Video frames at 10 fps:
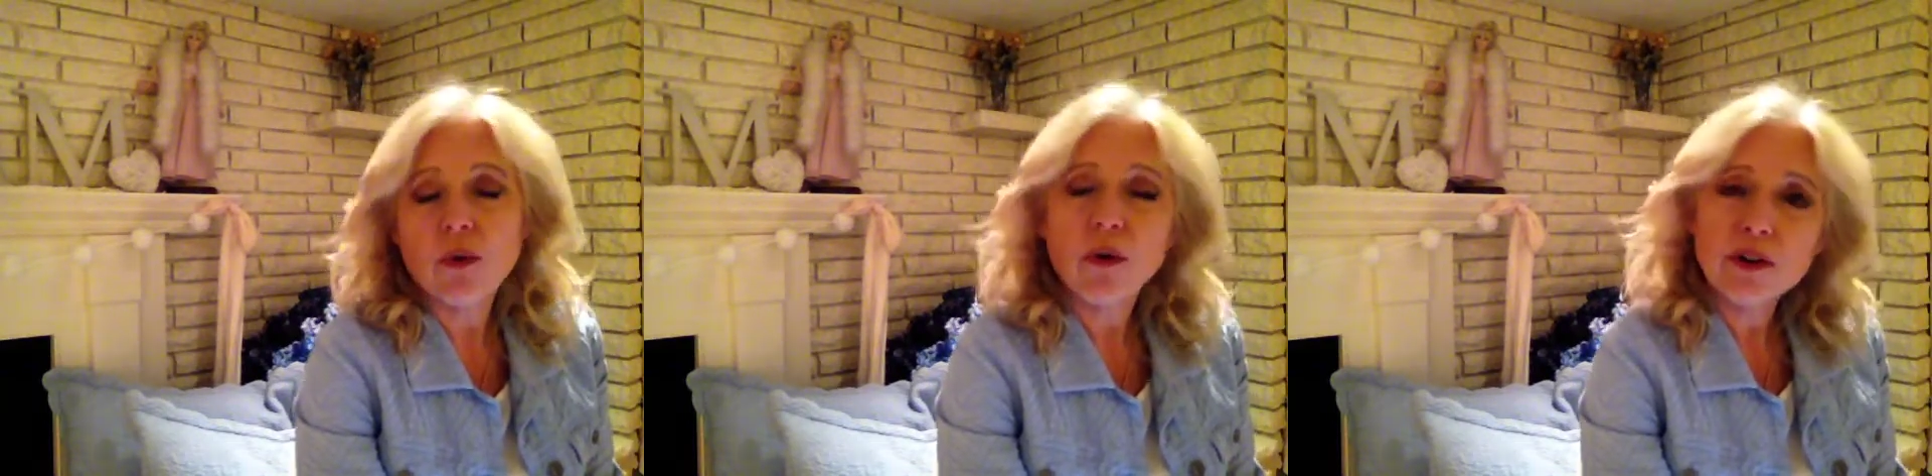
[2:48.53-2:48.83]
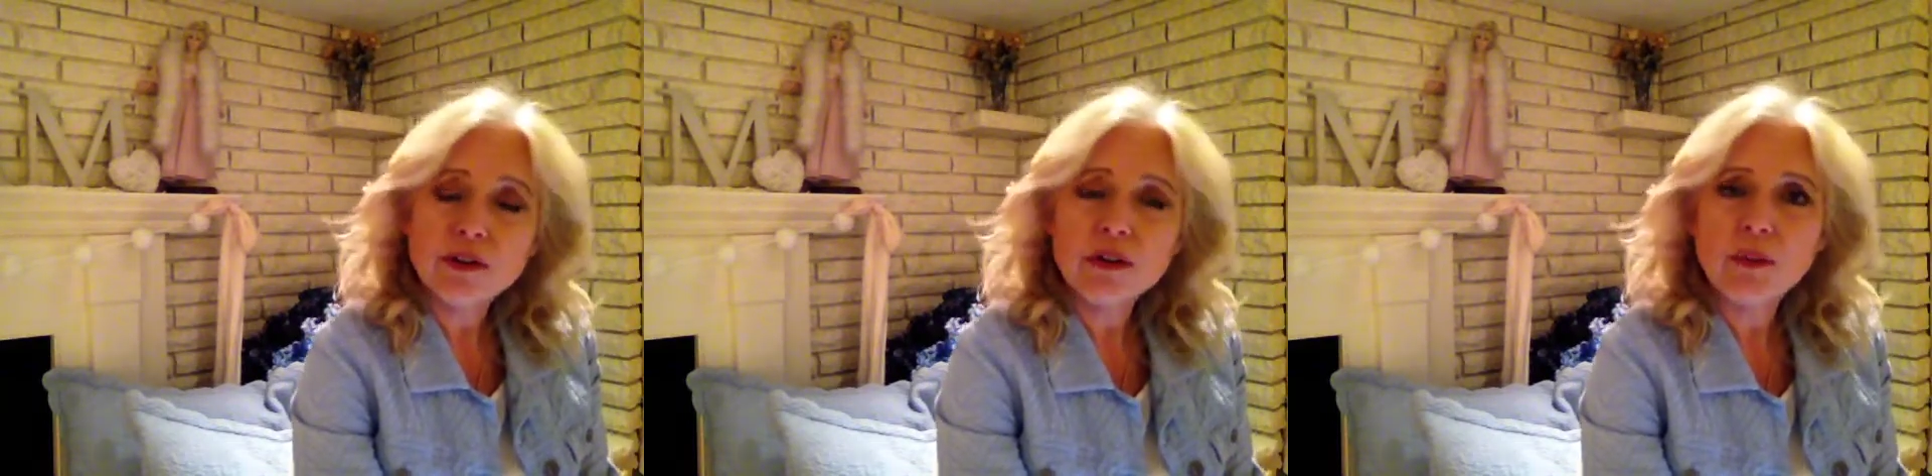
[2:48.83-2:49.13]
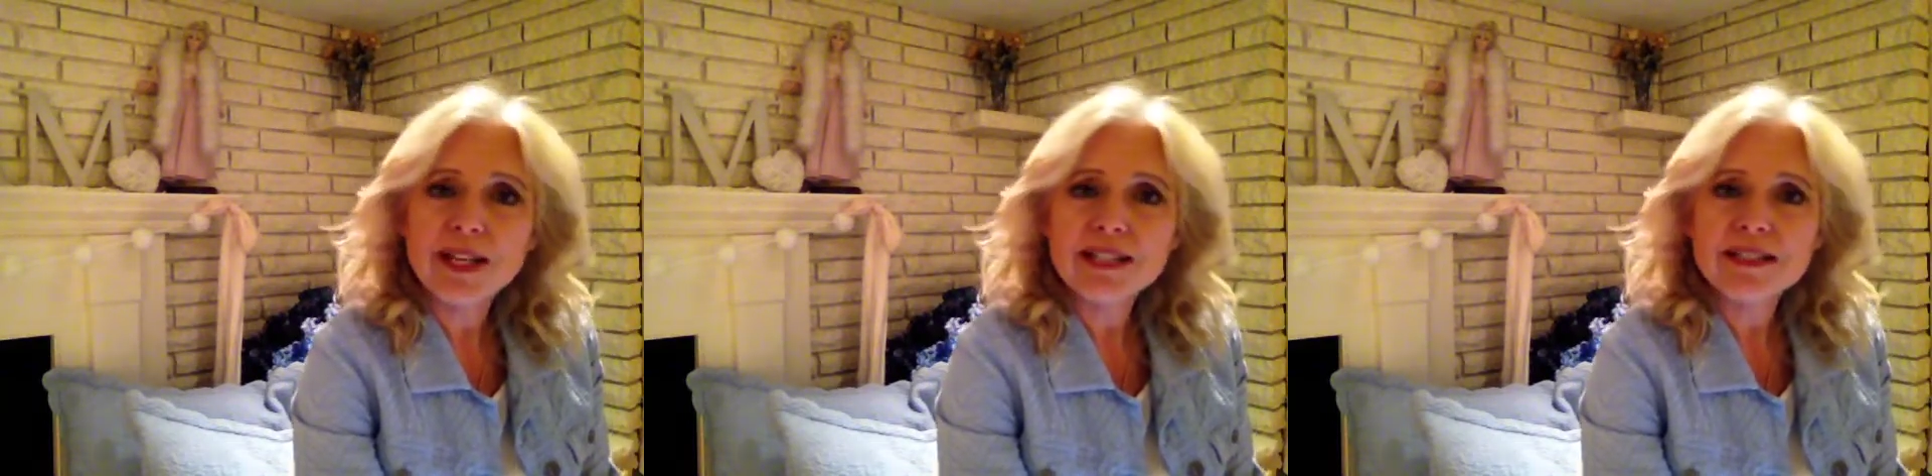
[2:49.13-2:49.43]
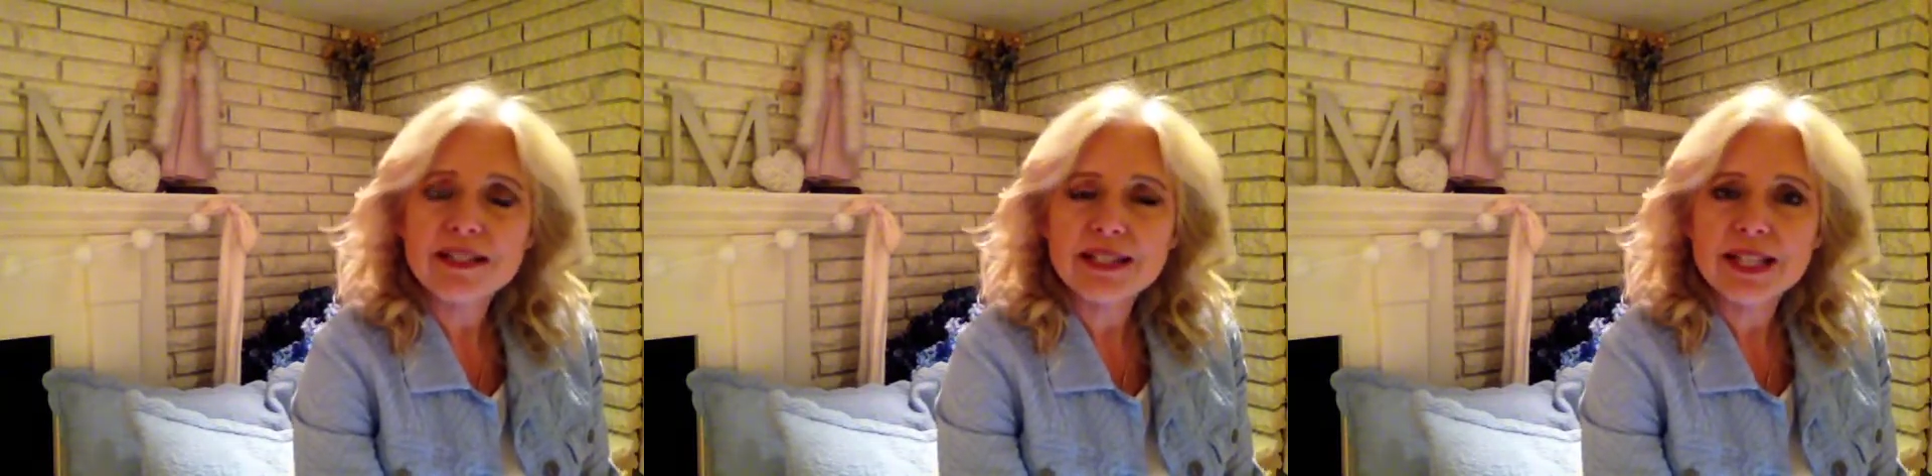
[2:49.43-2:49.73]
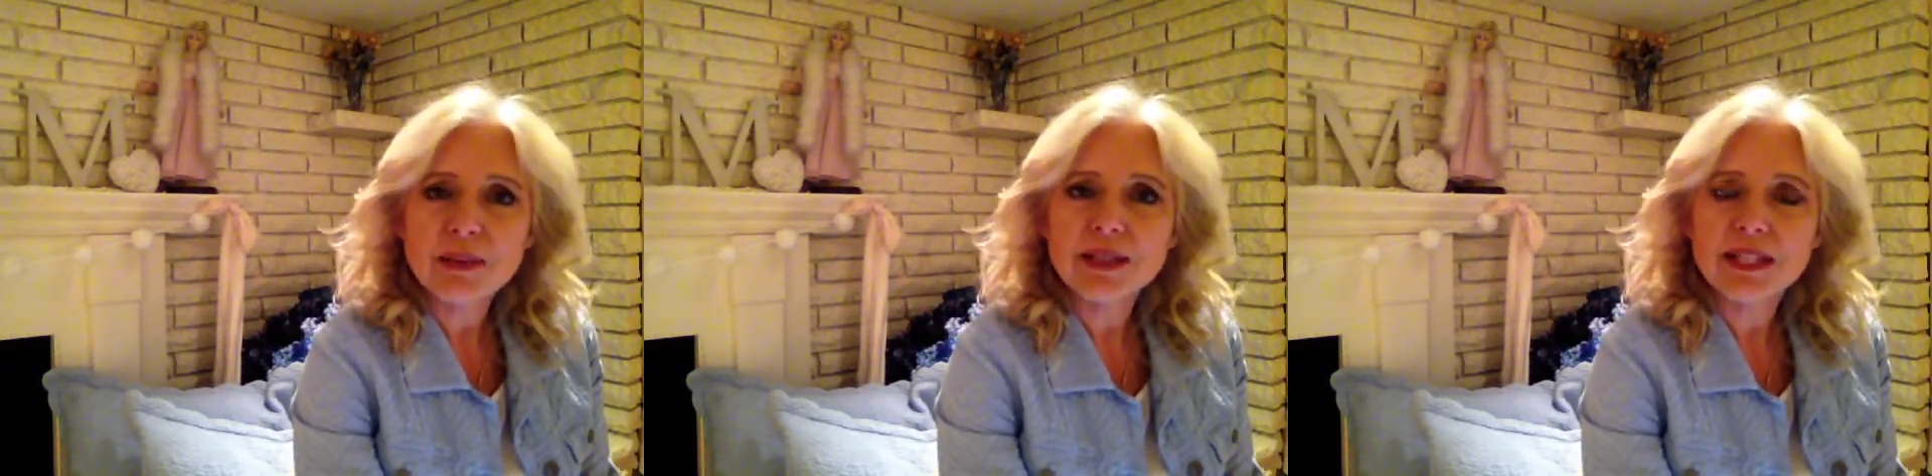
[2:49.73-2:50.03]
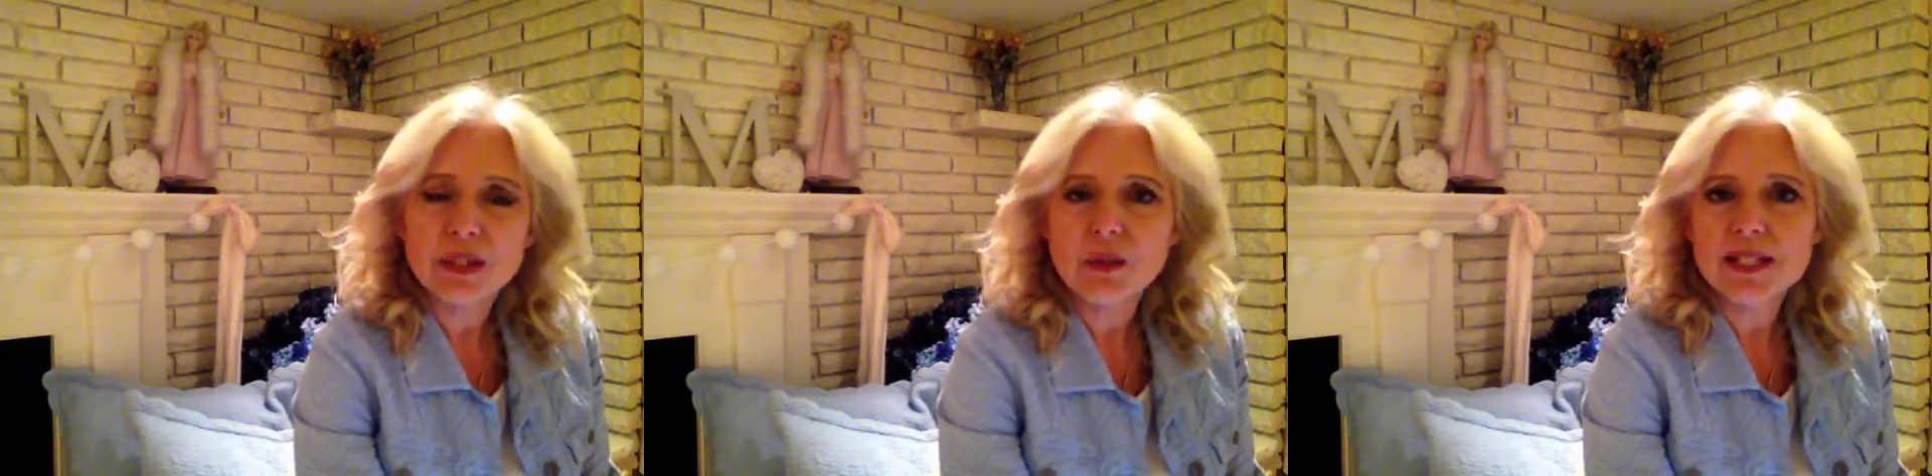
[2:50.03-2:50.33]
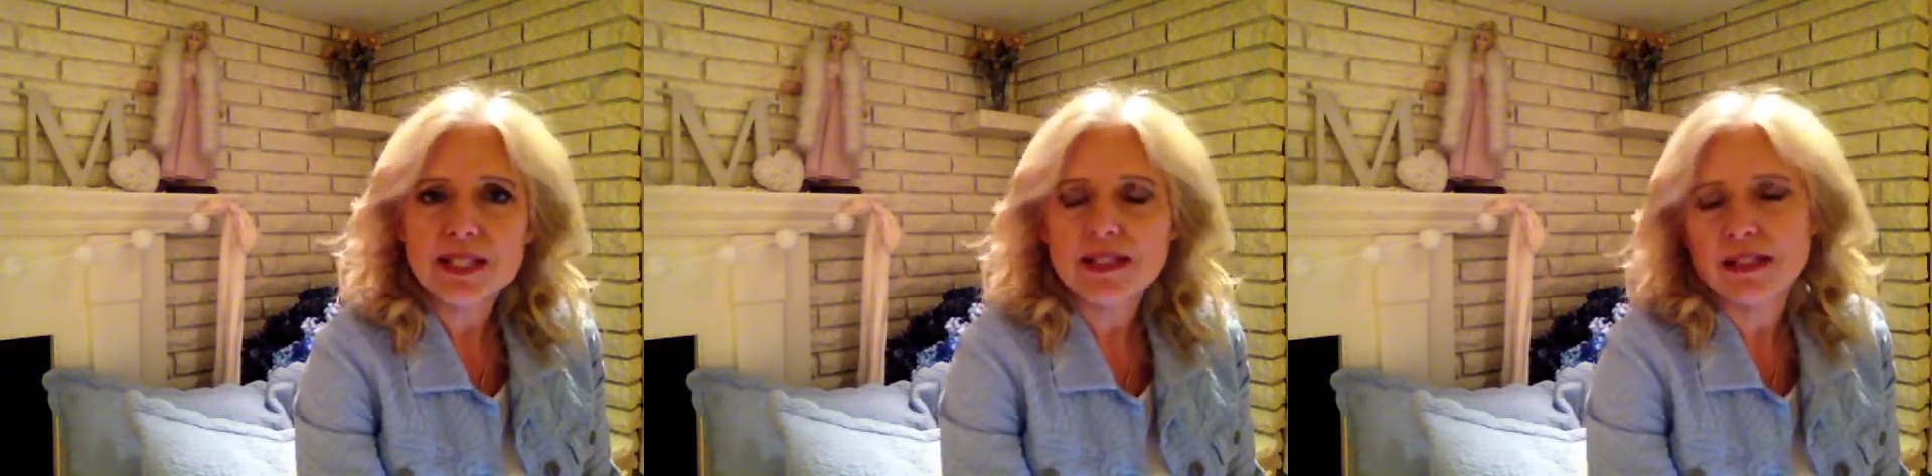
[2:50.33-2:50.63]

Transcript: Or you could wait until see what the newest,